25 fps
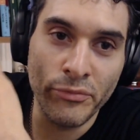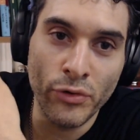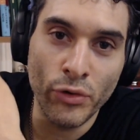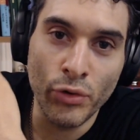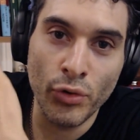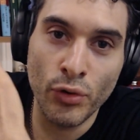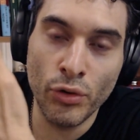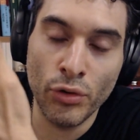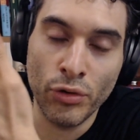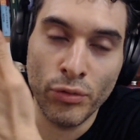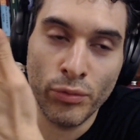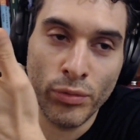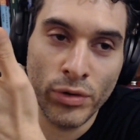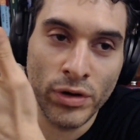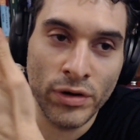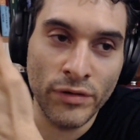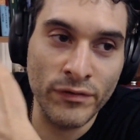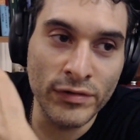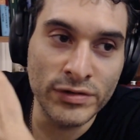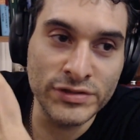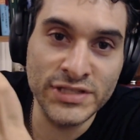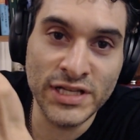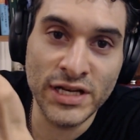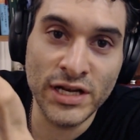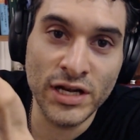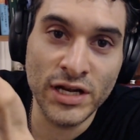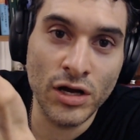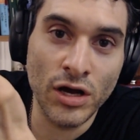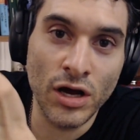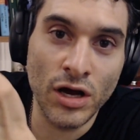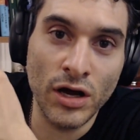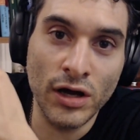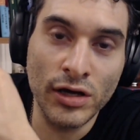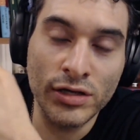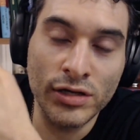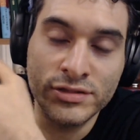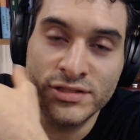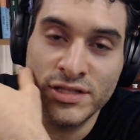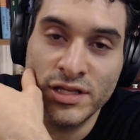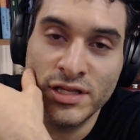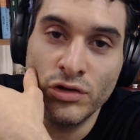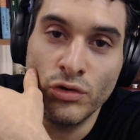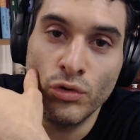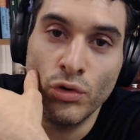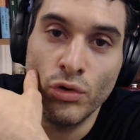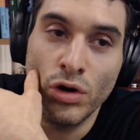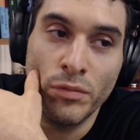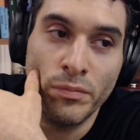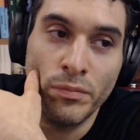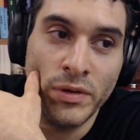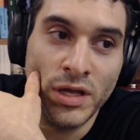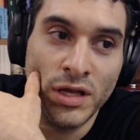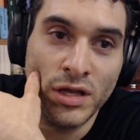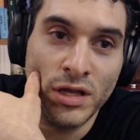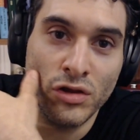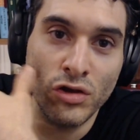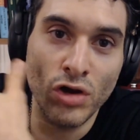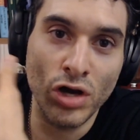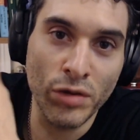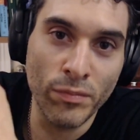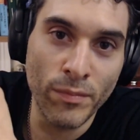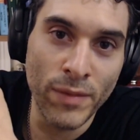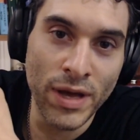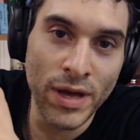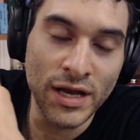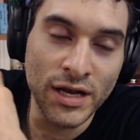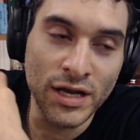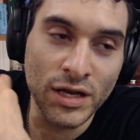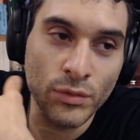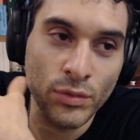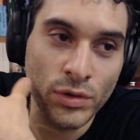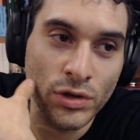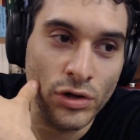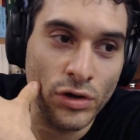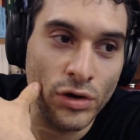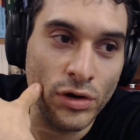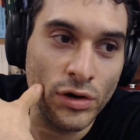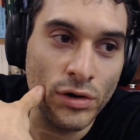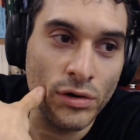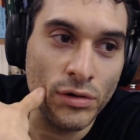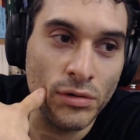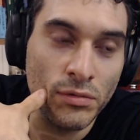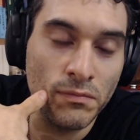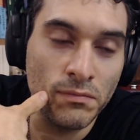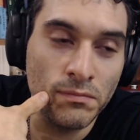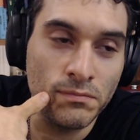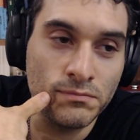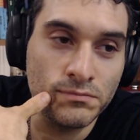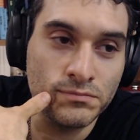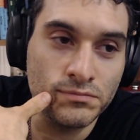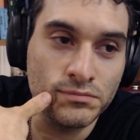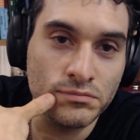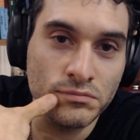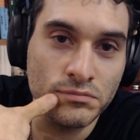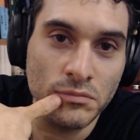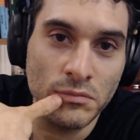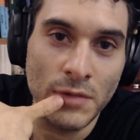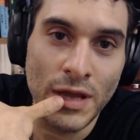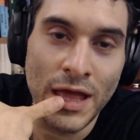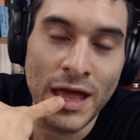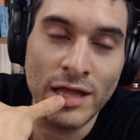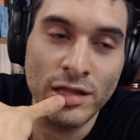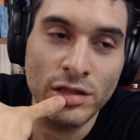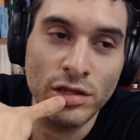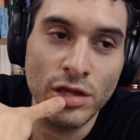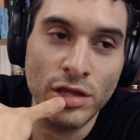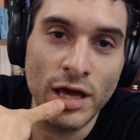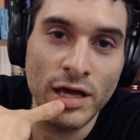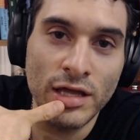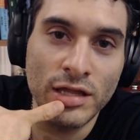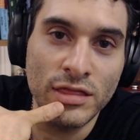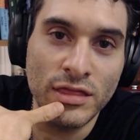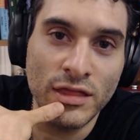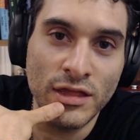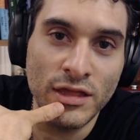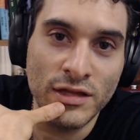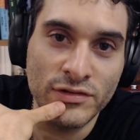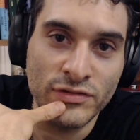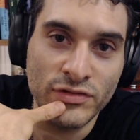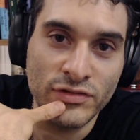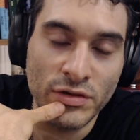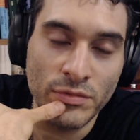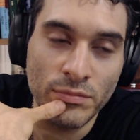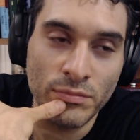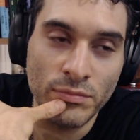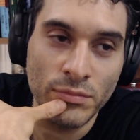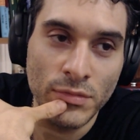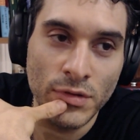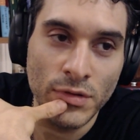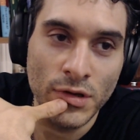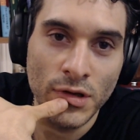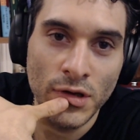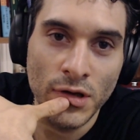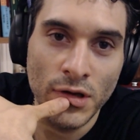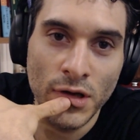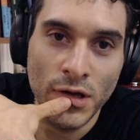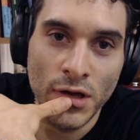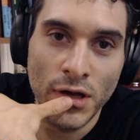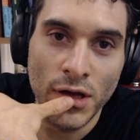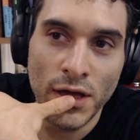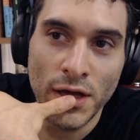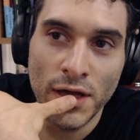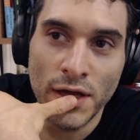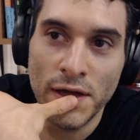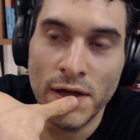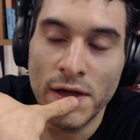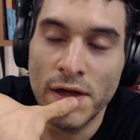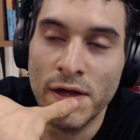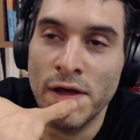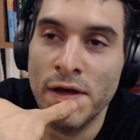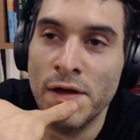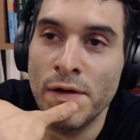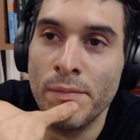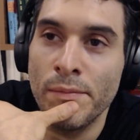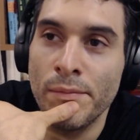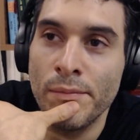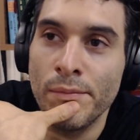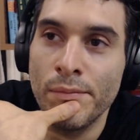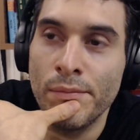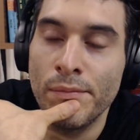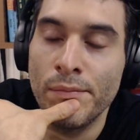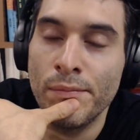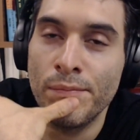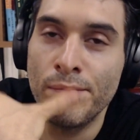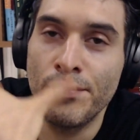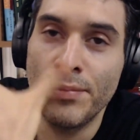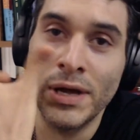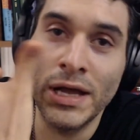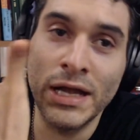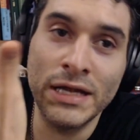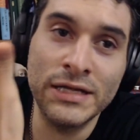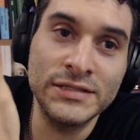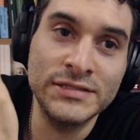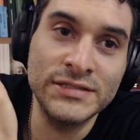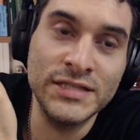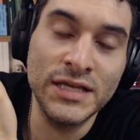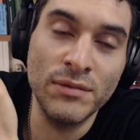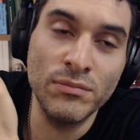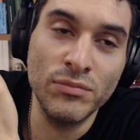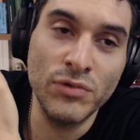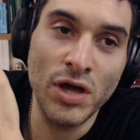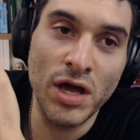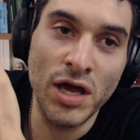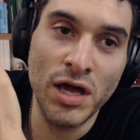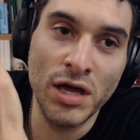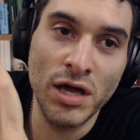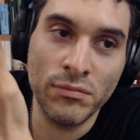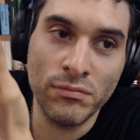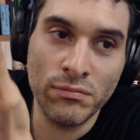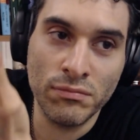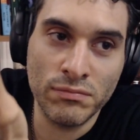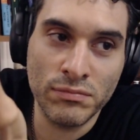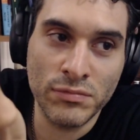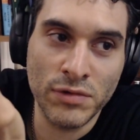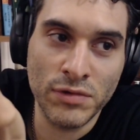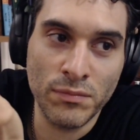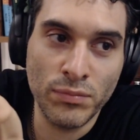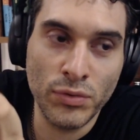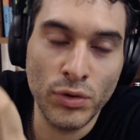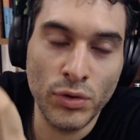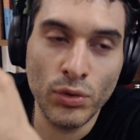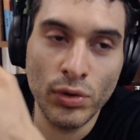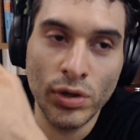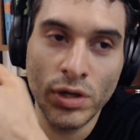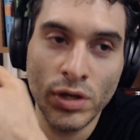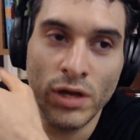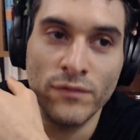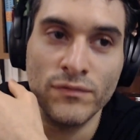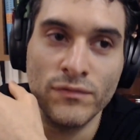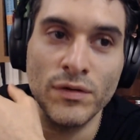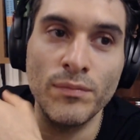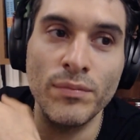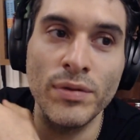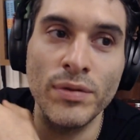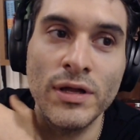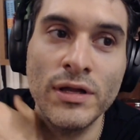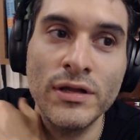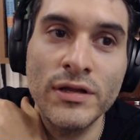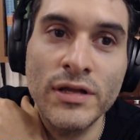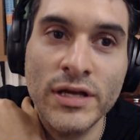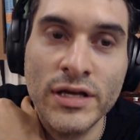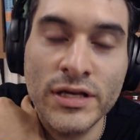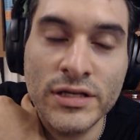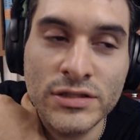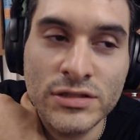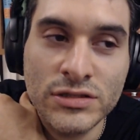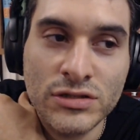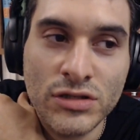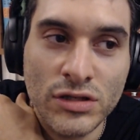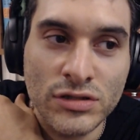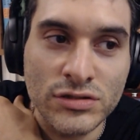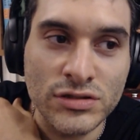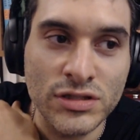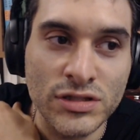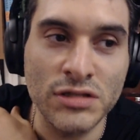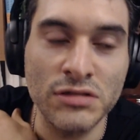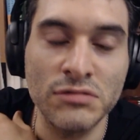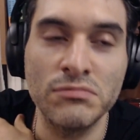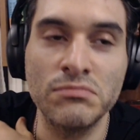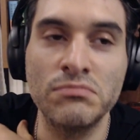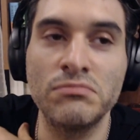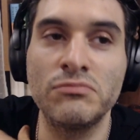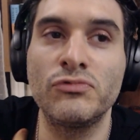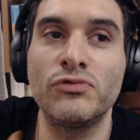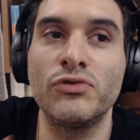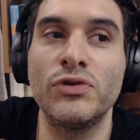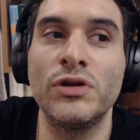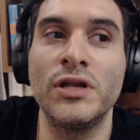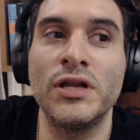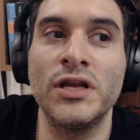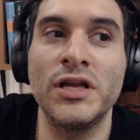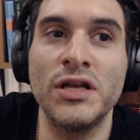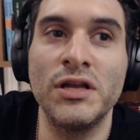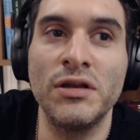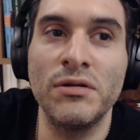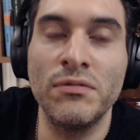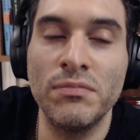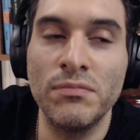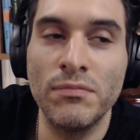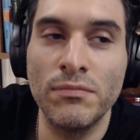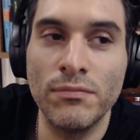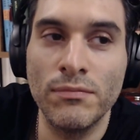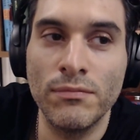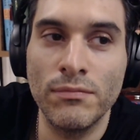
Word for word: or whatever synagogues, then you are being dogmatic with your anti theism. Um, but at the same time, the beauty of the buildings doesn't really